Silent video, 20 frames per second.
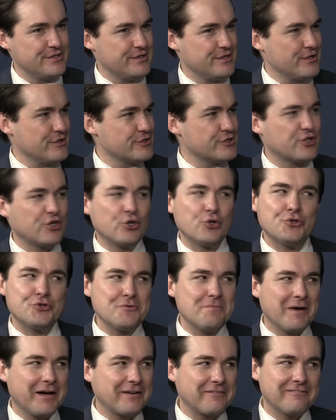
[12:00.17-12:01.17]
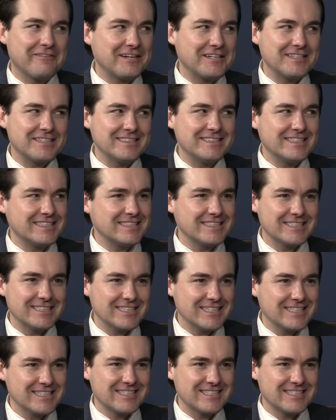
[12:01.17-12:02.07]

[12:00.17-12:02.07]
there's huge amount of volatility.